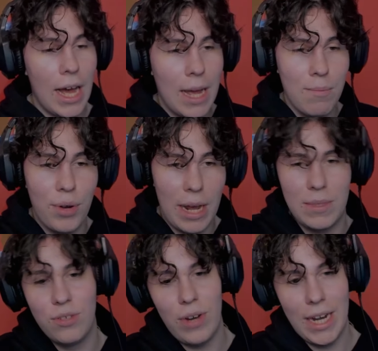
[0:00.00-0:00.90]
I'm
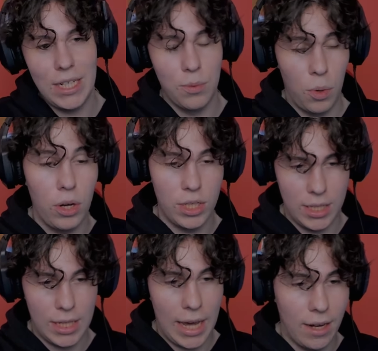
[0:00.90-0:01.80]
prepped and ready to watch
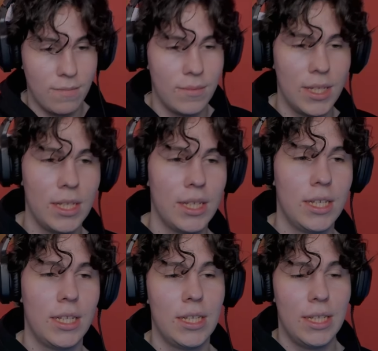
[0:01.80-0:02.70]
this again.
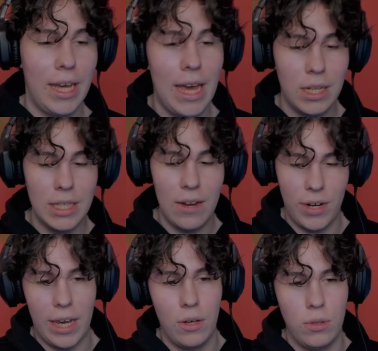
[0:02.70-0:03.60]
It'll
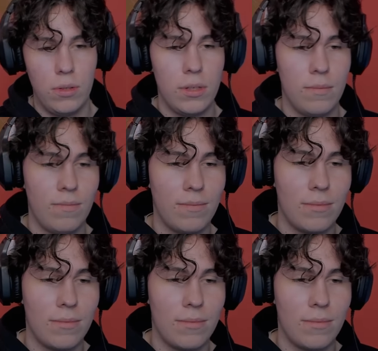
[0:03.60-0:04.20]
never get old.